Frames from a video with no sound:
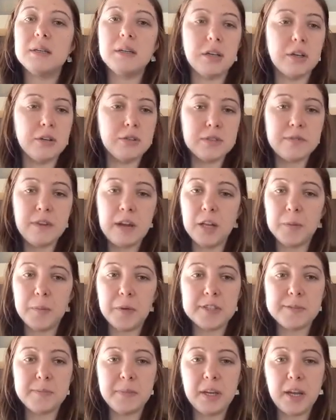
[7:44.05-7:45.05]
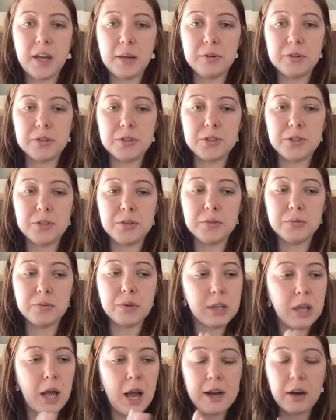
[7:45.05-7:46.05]
developers being able to
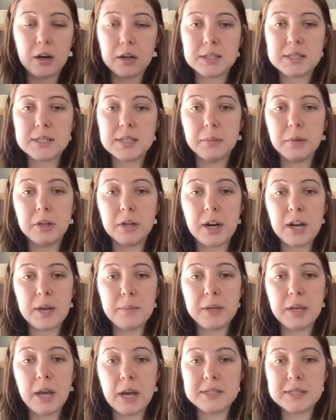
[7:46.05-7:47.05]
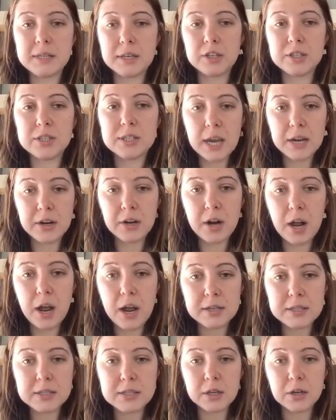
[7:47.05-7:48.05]
rely on similar APIs that are
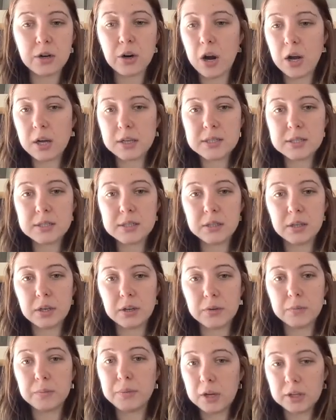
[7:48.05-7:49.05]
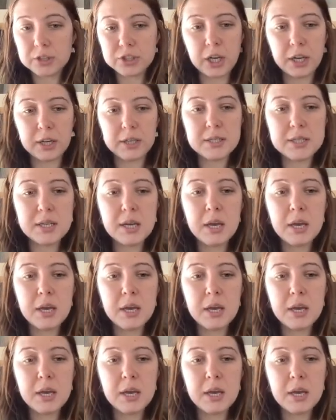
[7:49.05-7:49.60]
standardized across, blockchains.